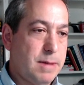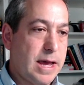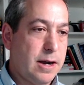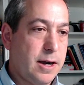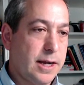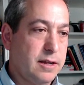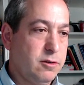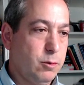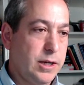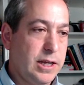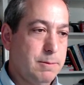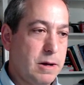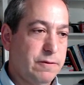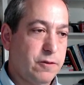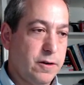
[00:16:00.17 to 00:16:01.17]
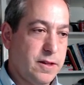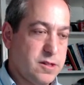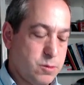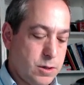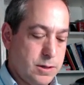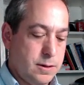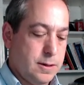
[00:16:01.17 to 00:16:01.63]
matter. I could do an email for
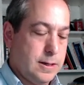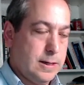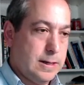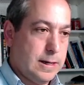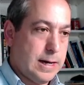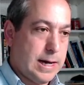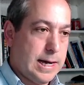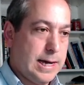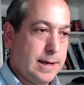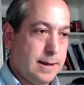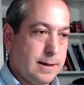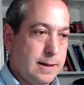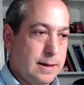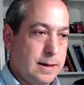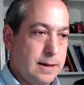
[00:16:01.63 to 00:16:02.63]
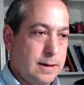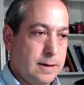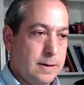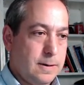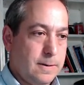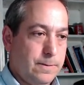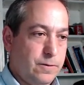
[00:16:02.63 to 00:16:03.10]
this one. Hi,
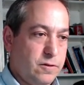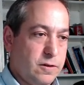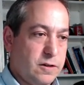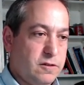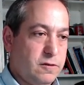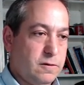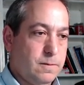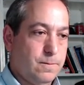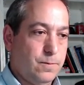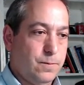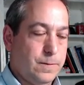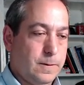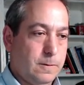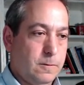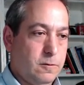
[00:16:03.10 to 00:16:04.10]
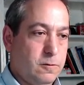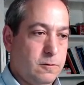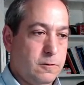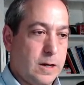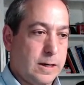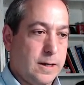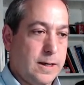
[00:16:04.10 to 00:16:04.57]
just
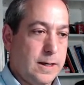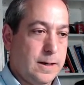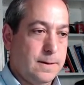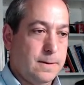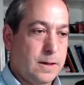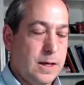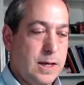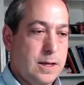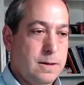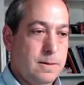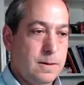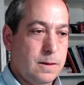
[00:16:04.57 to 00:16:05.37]
checking in.